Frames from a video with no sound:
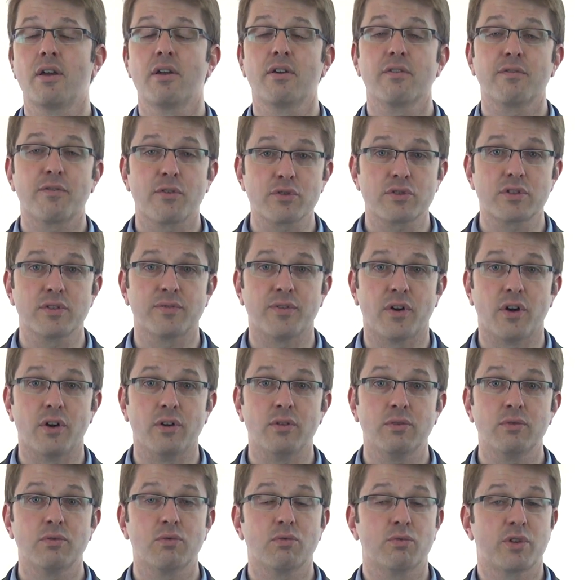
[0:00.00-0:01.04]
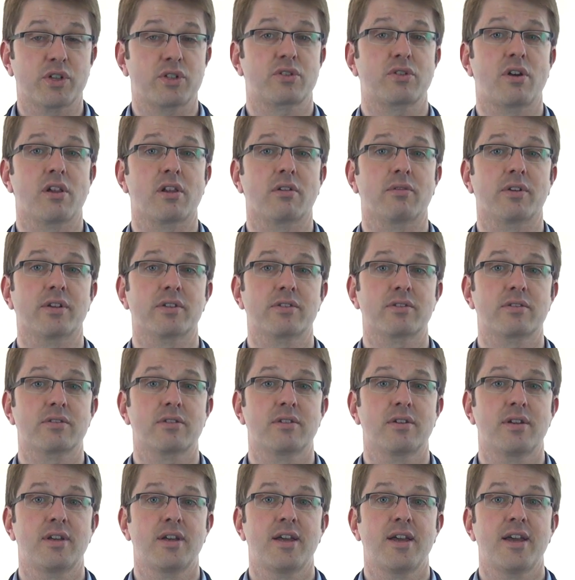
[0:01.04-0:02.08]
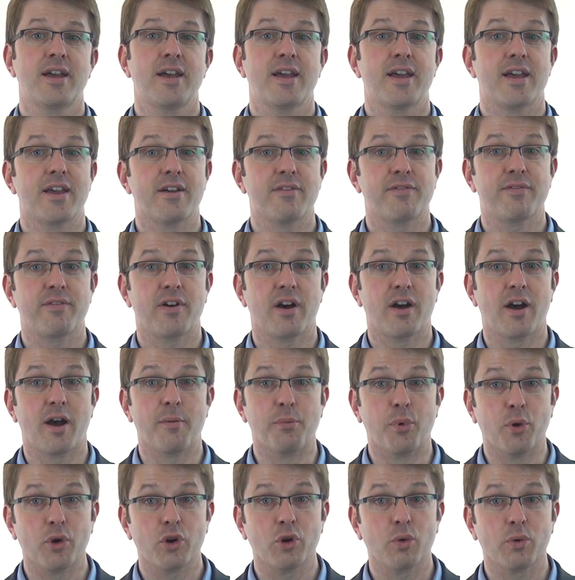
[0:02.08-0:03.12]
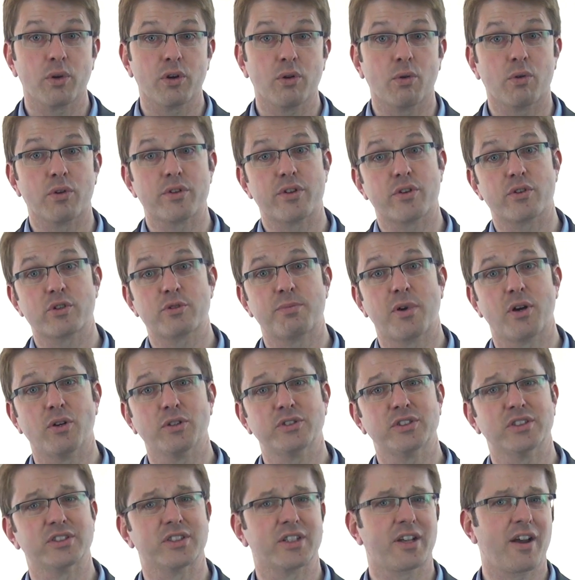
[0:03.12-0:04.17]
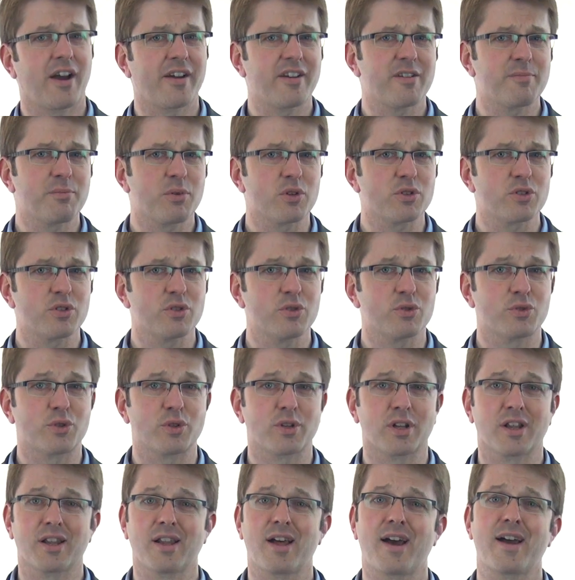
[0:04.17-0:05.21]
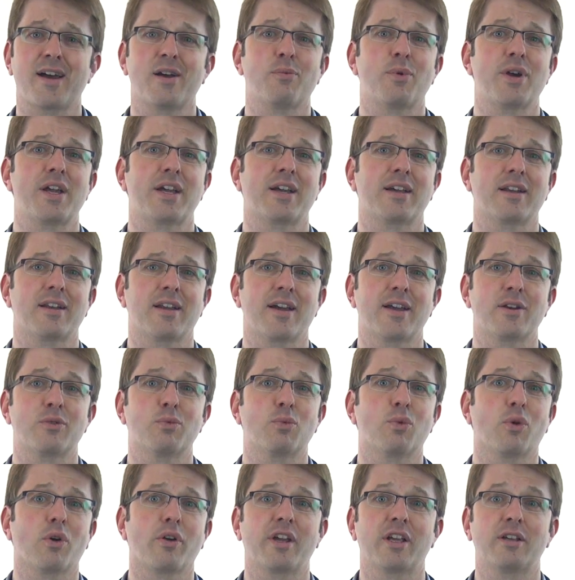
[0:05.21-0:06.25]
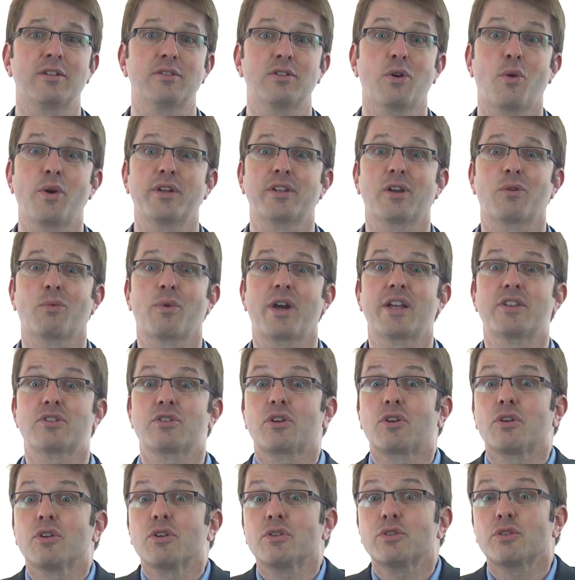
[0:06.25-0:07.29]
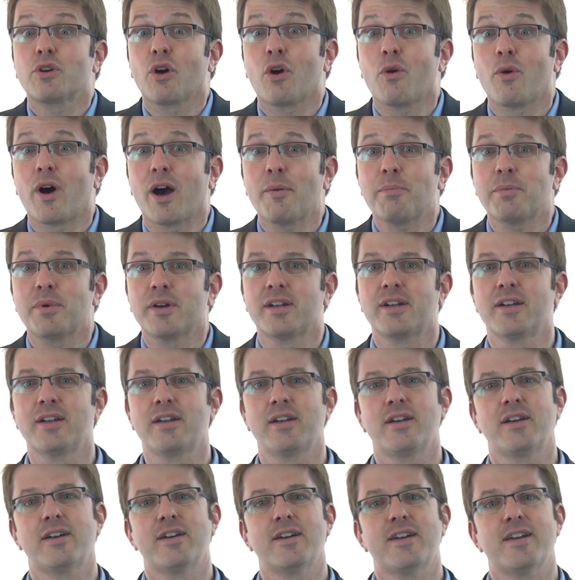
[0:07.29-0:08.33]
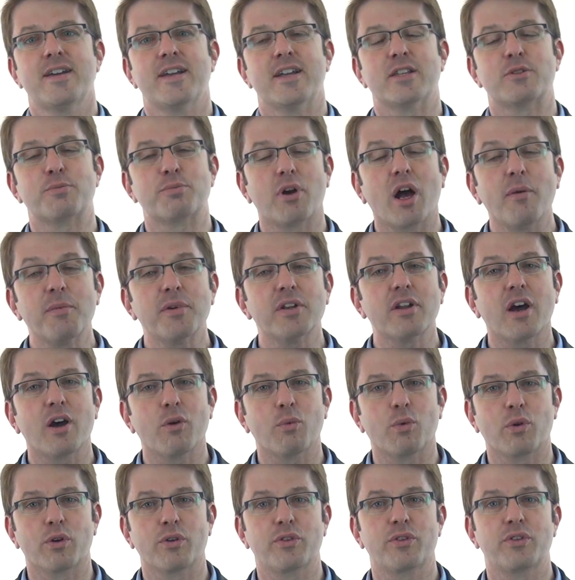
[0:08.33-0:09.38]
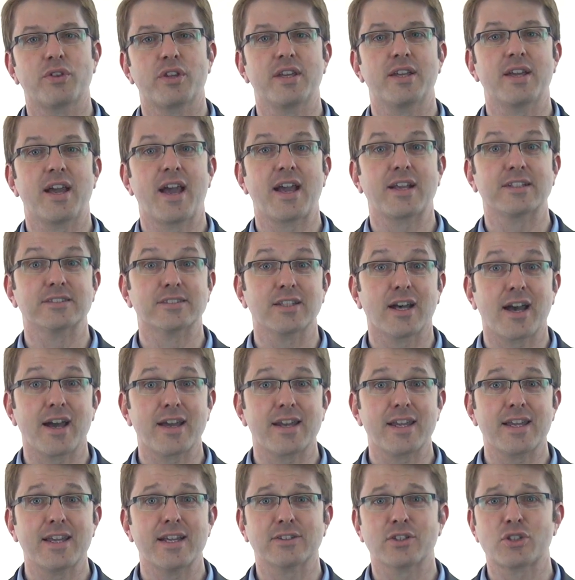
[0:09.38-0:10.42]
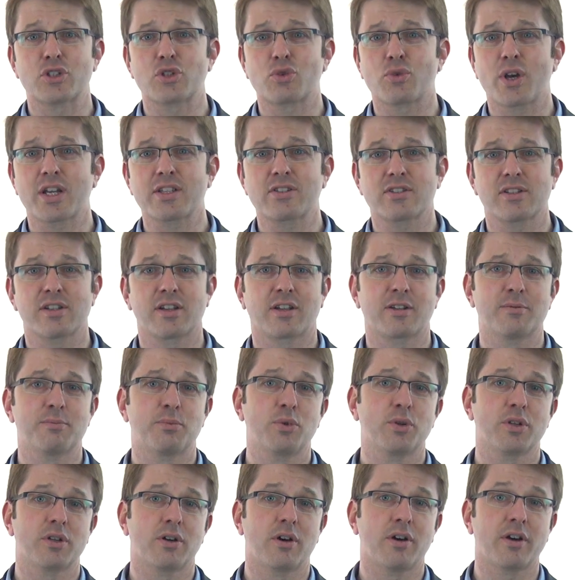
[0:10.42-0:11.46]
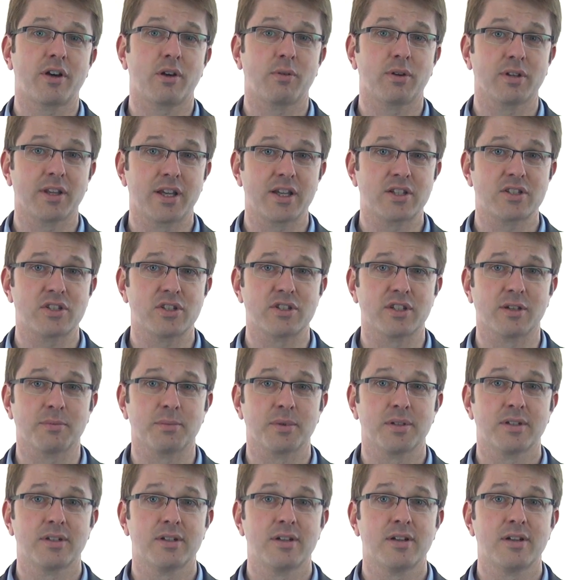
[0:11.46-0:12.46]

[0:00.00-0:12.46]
First of all, risk tolerance. If a borrower or their spouse is the kind of person who's going to lie awake at night worrying, knowing that rates could go up, it's probably not worth the anxiety and the stress that it can put on a relationship.